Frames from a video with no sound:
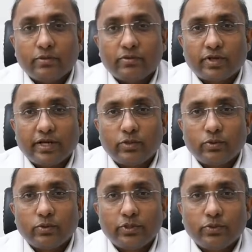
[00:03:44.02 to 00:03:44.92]
try
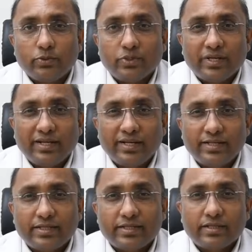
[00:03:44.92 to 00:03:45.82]
to use
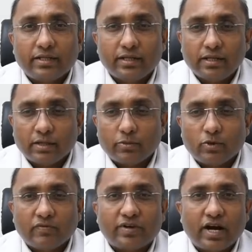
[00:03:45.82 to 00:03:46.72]
least number
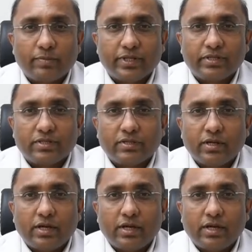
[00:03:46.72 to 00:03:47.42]
of carpets